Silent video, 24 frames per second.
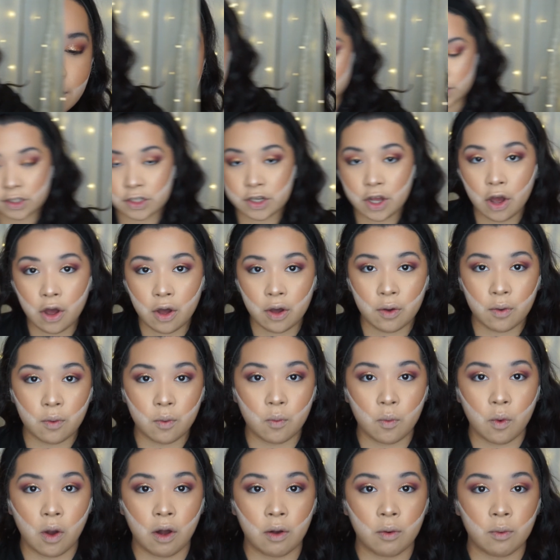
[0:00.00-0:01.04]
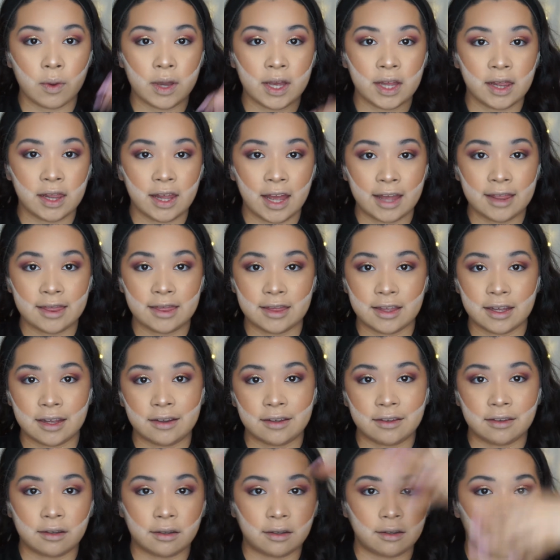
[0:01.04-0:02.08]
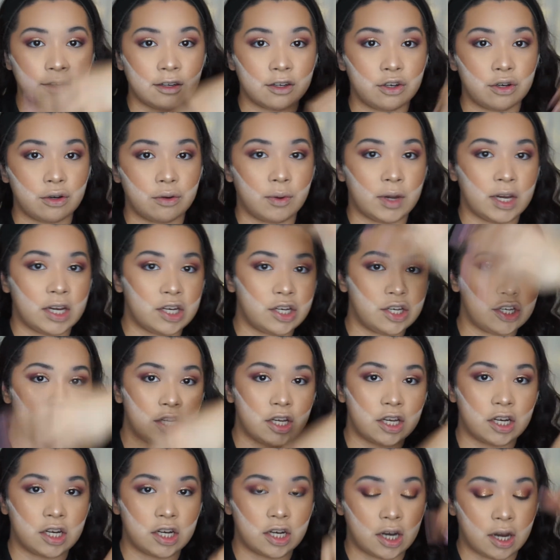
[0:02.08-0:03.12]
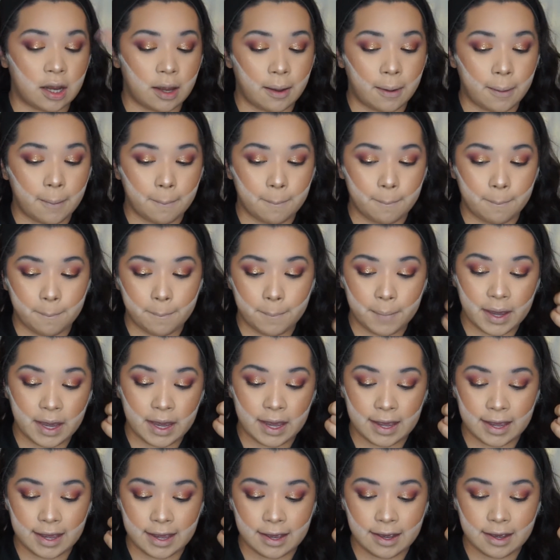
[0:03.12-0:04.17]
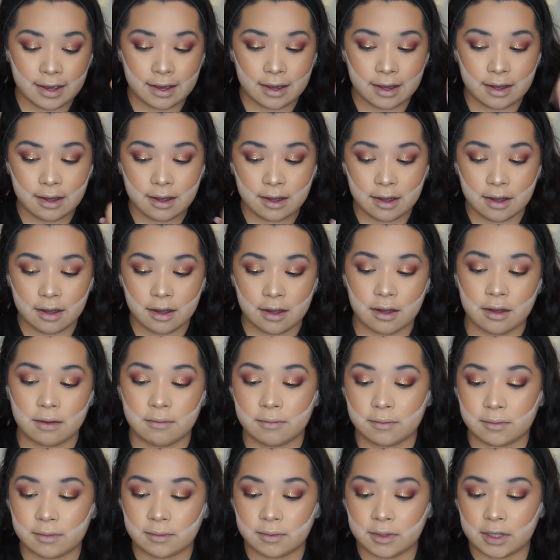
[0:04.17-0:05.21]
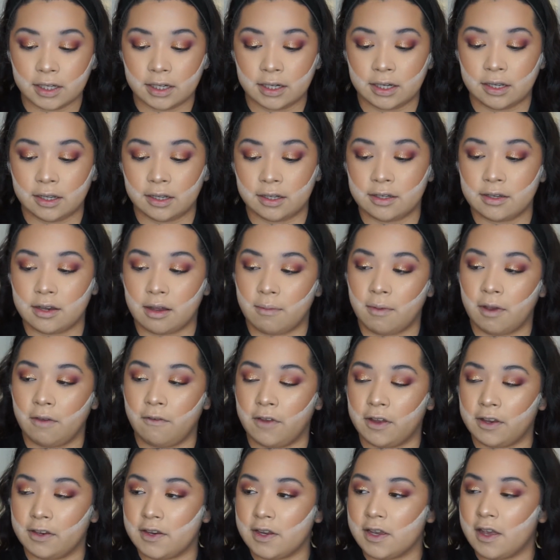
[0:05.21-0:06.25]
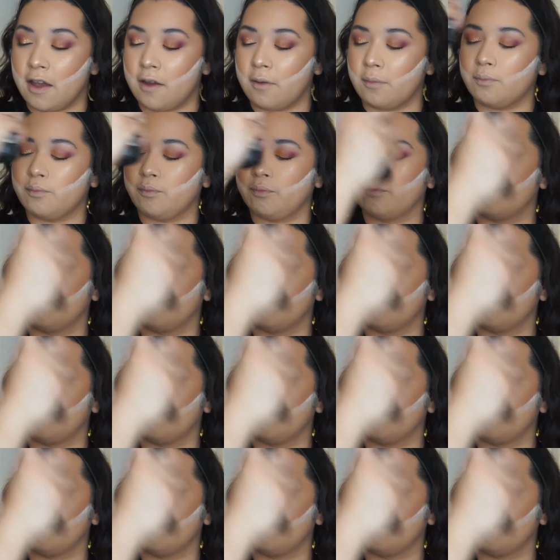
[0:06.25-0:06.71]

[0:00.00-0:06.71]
So while we let this situation bake, I'm gonna set my face again.